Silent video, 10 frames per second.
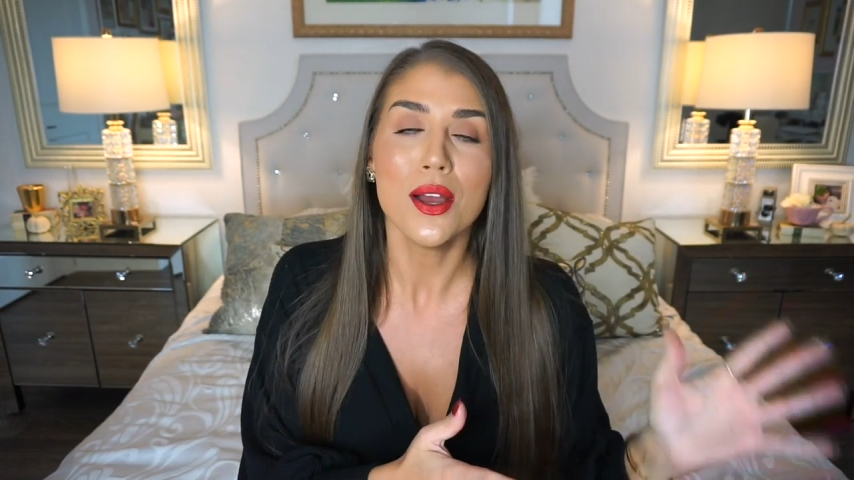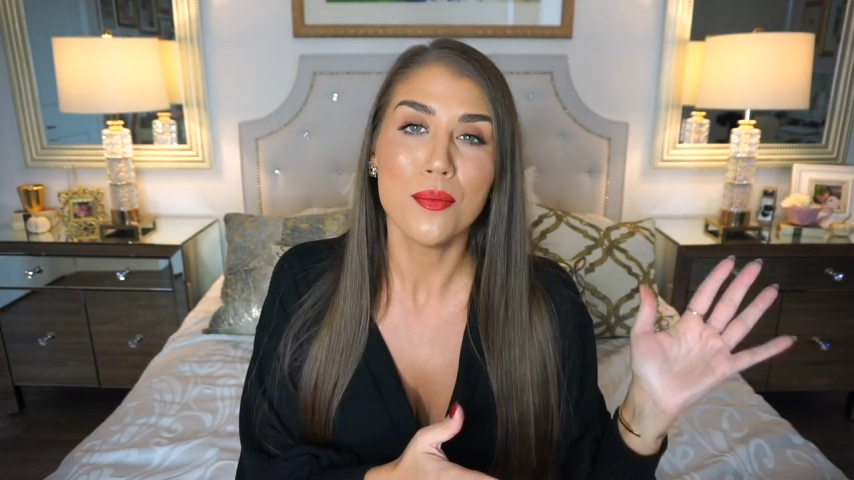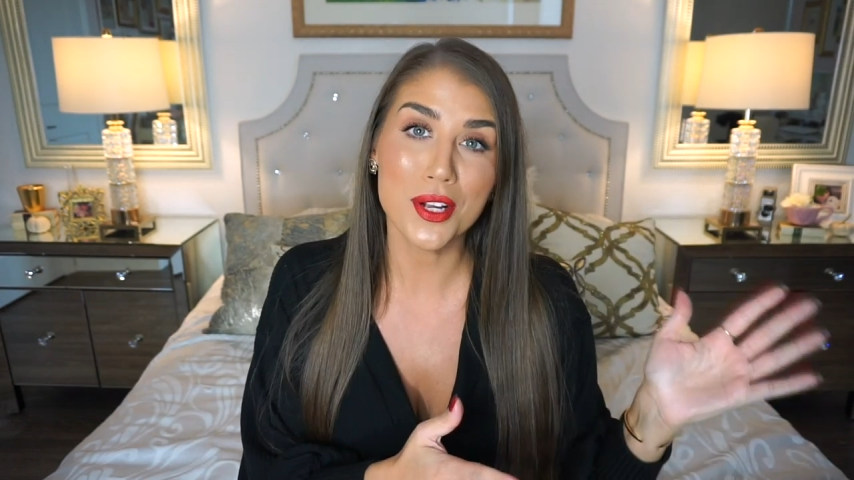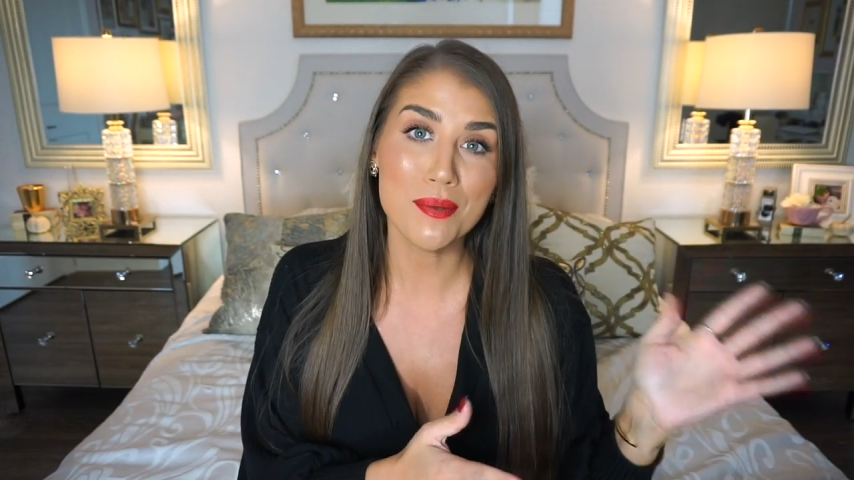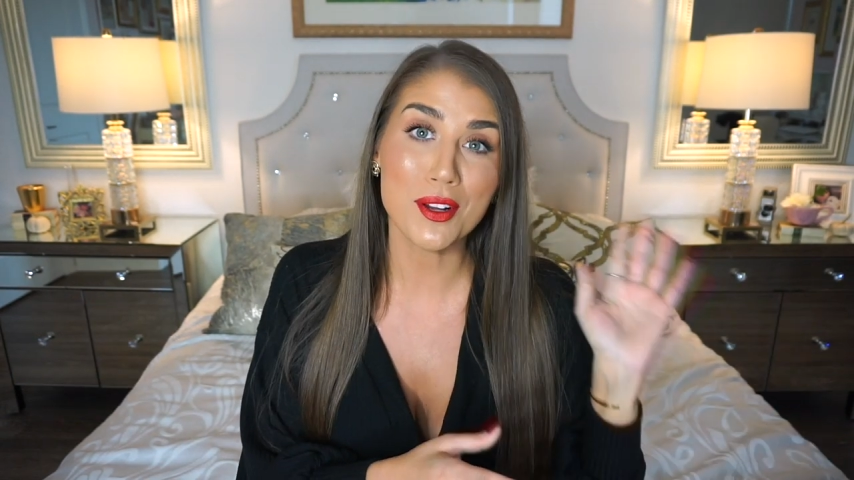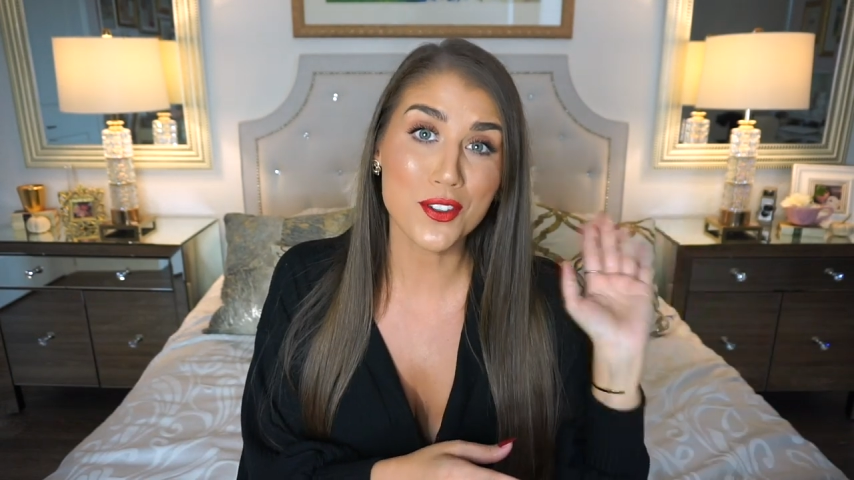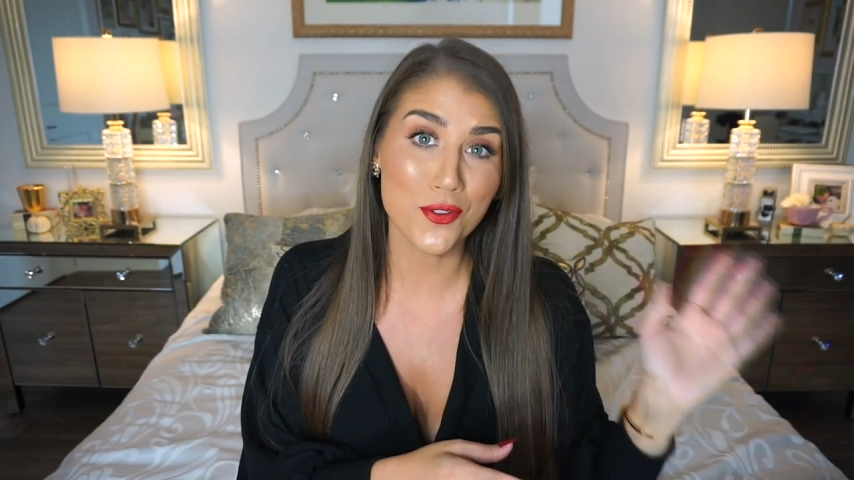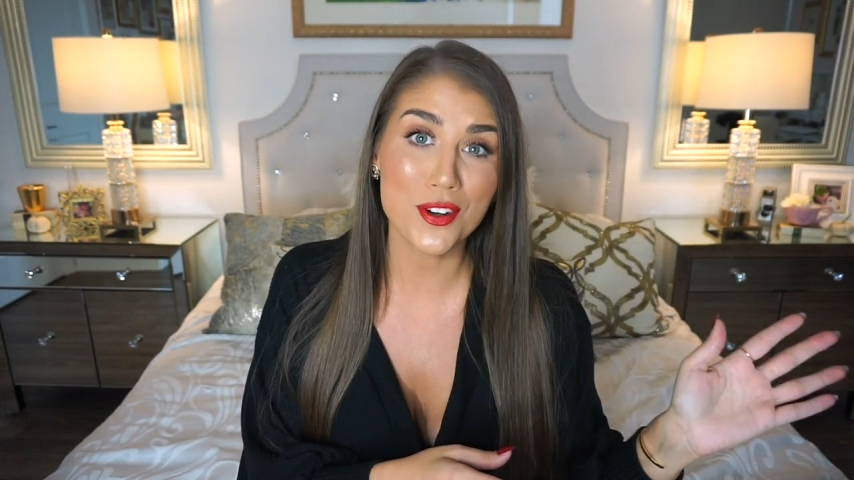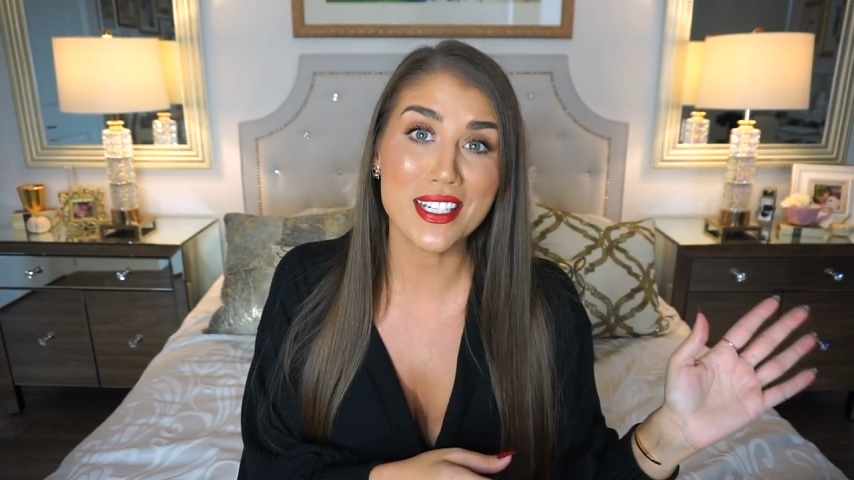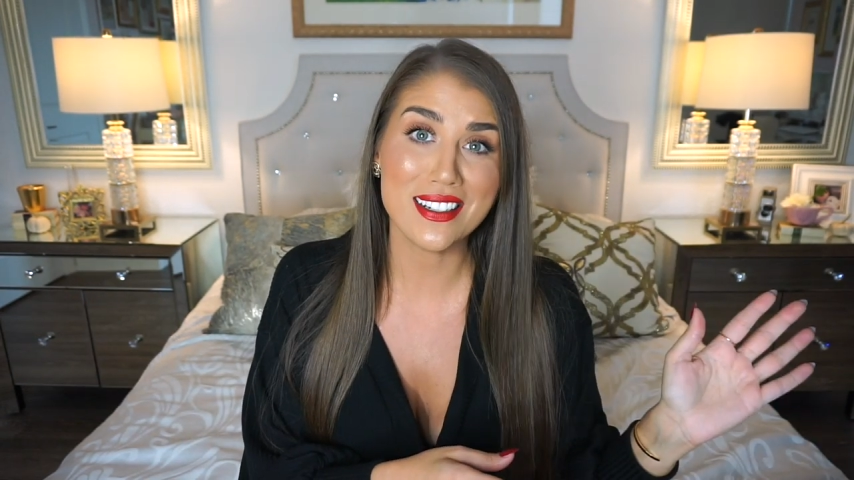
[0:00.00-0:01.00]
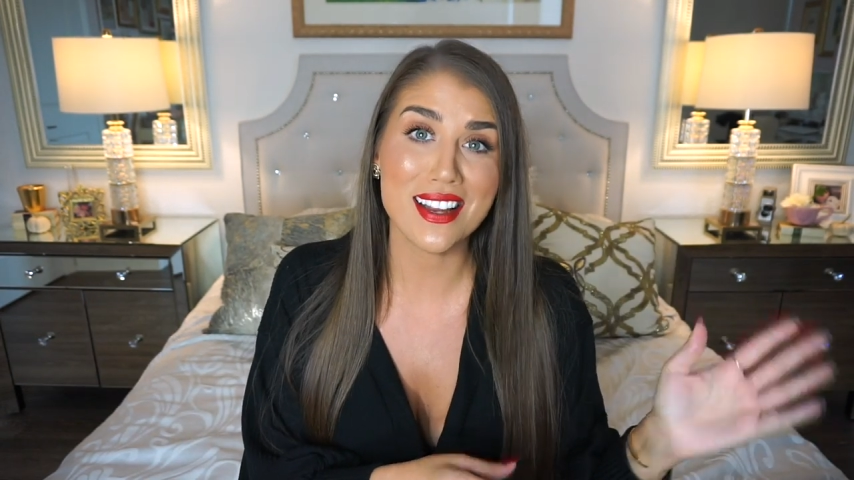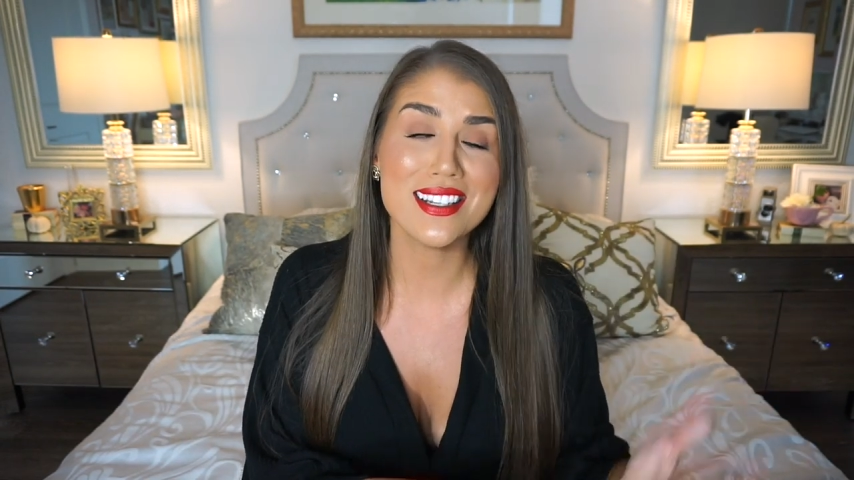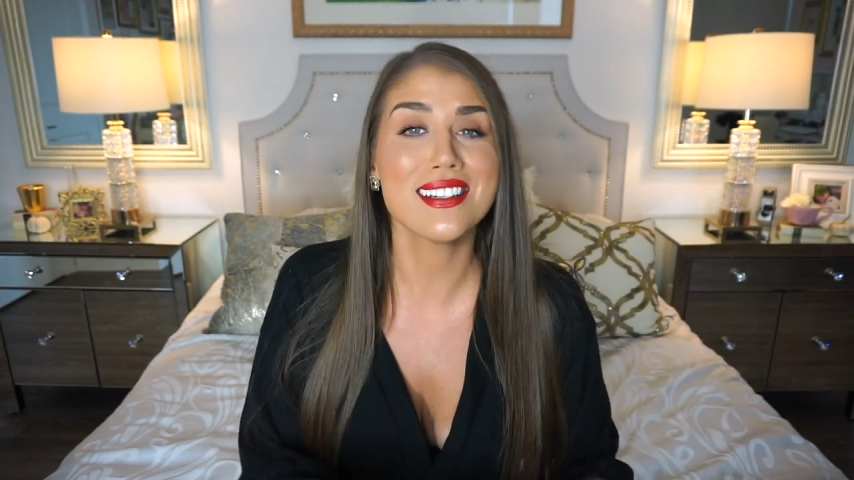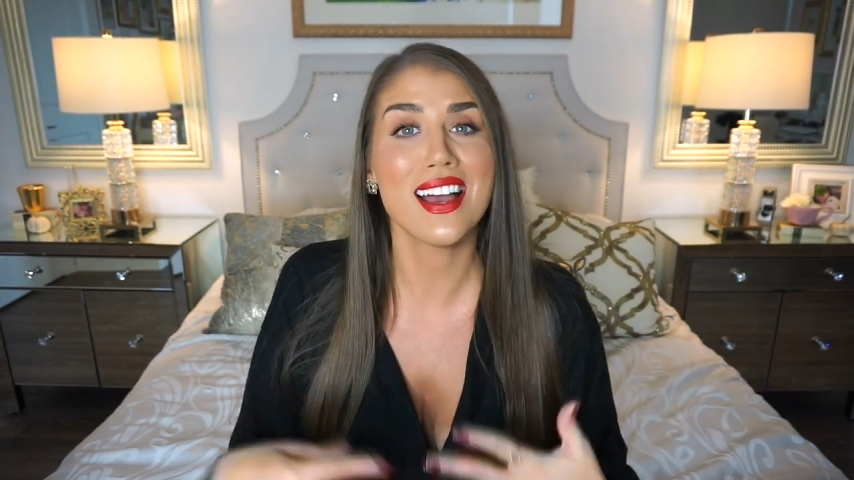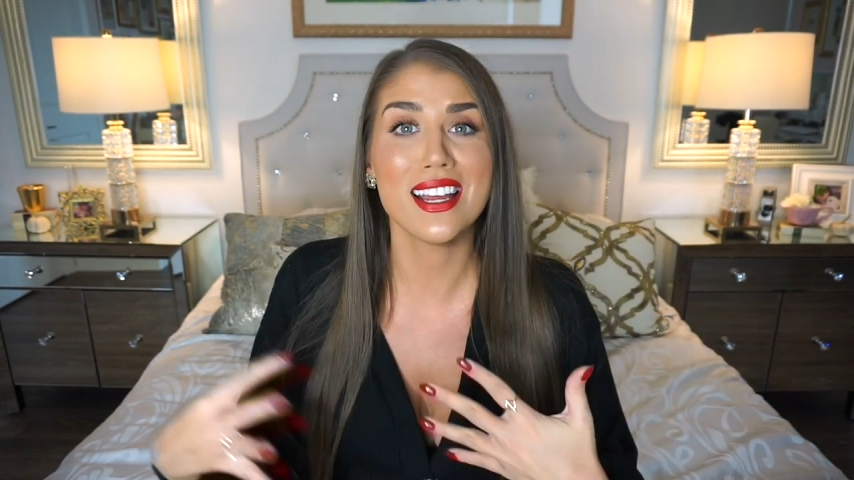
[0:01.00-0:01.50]
pretty much
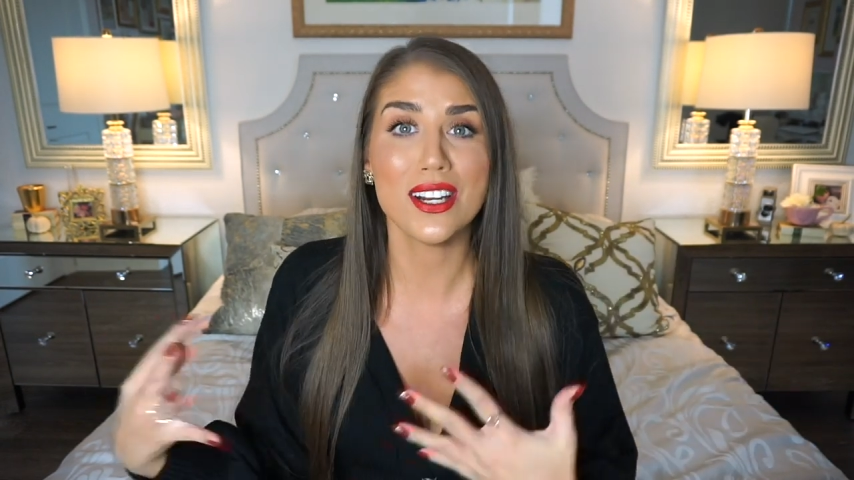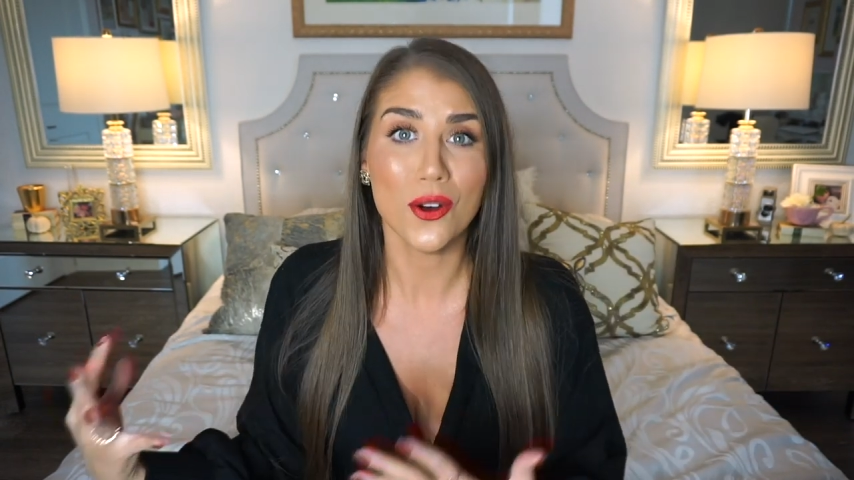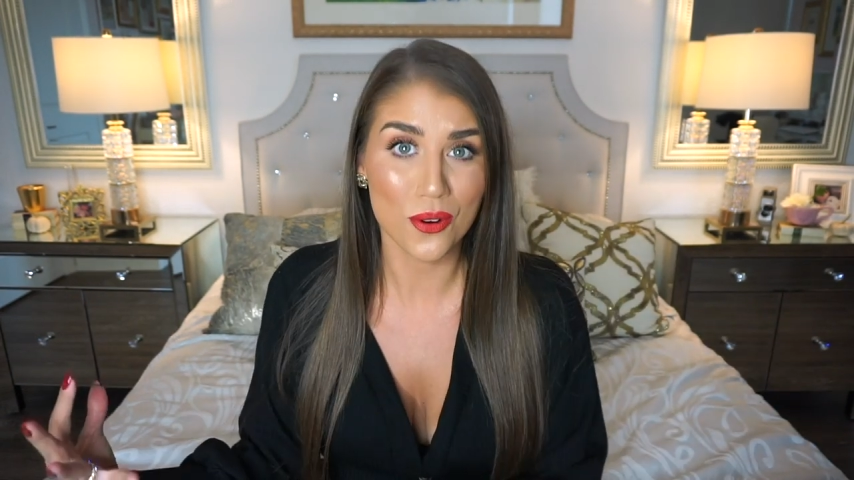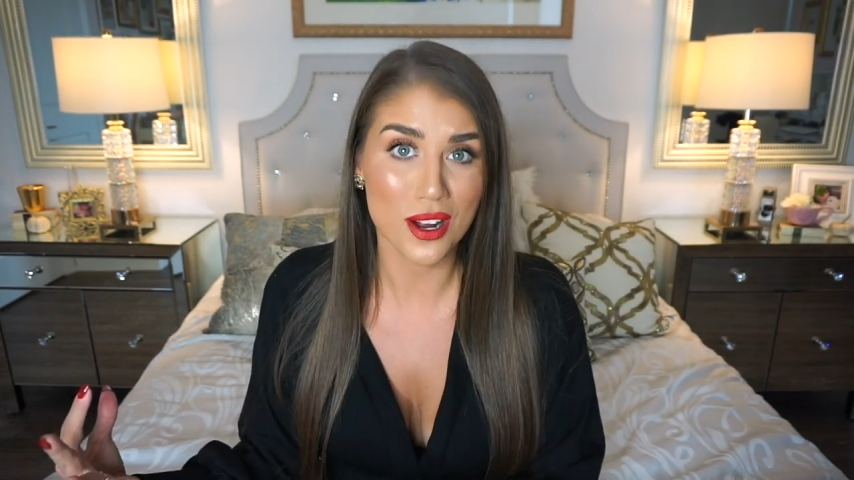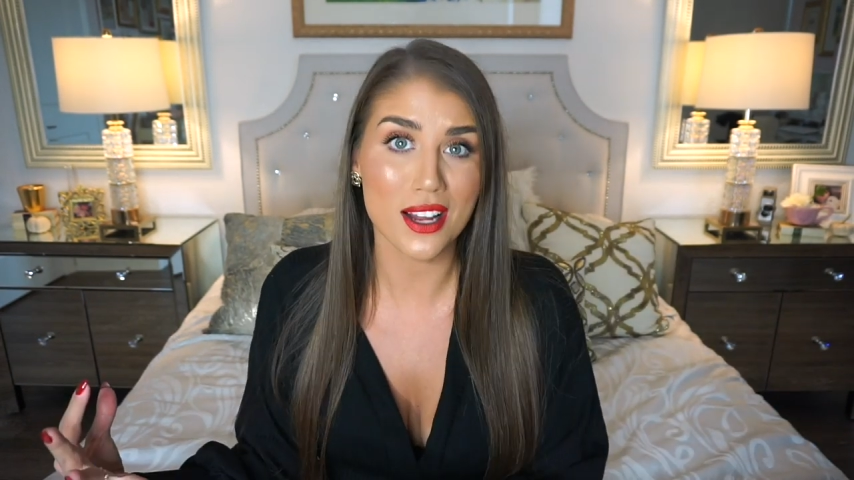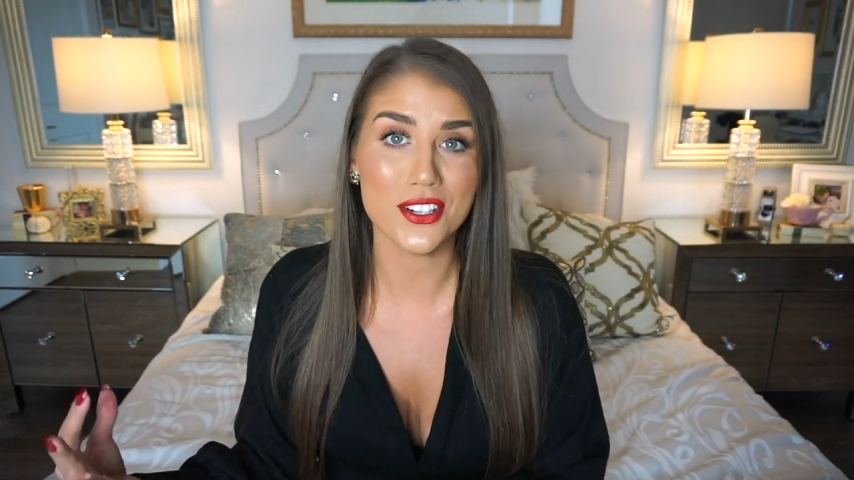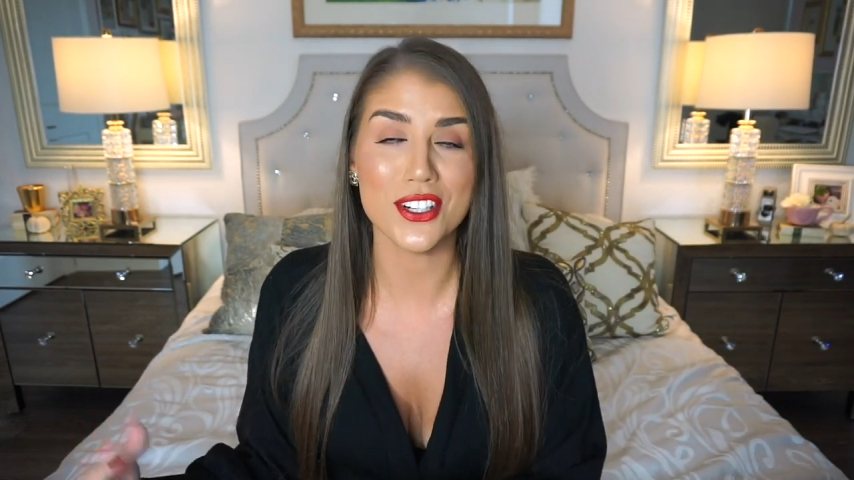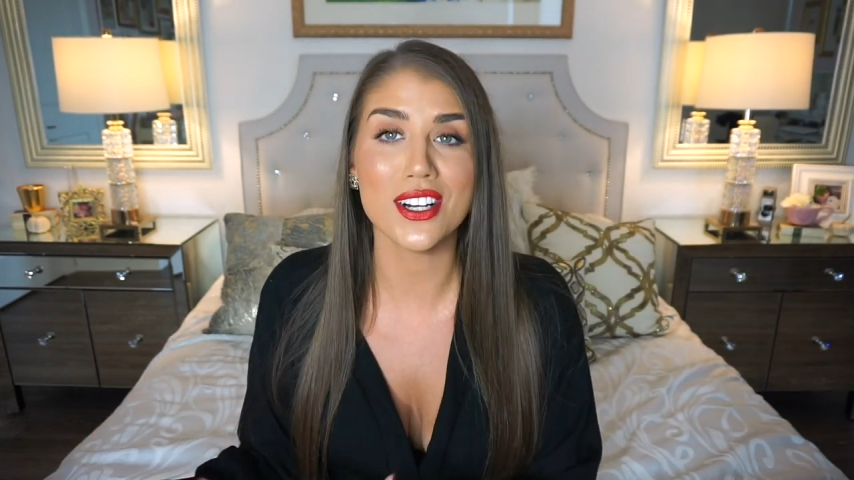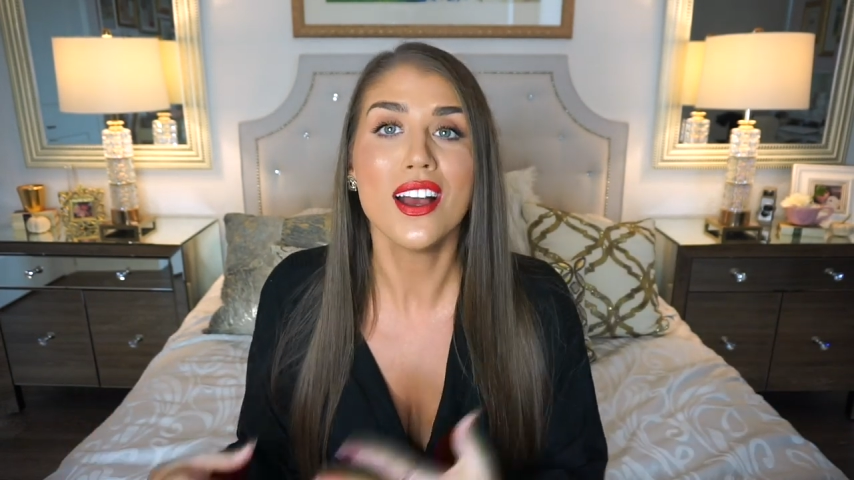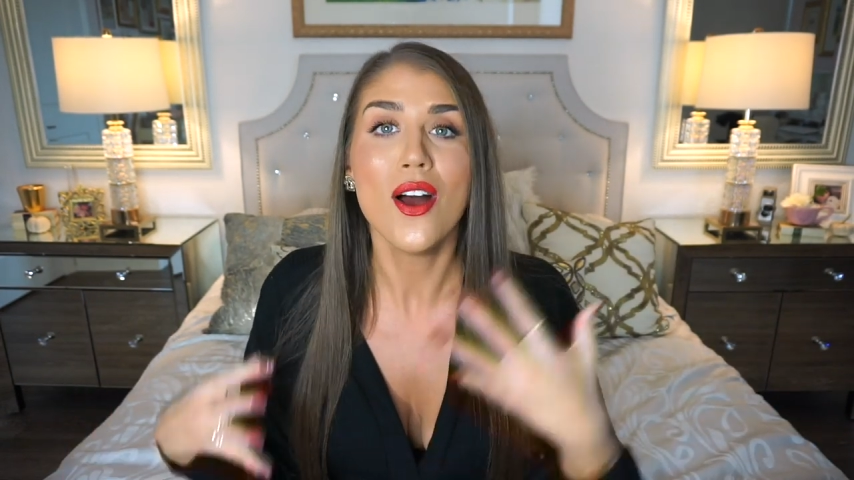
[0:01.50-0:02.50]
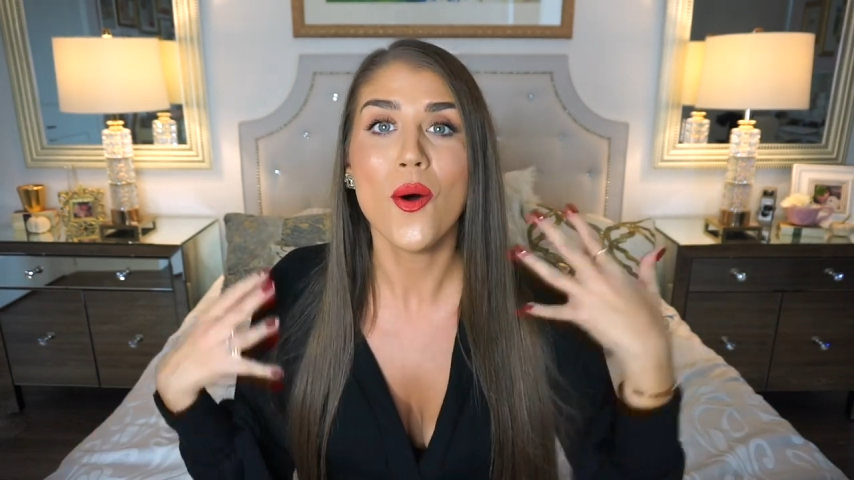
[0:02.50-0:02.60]
$14.99 or under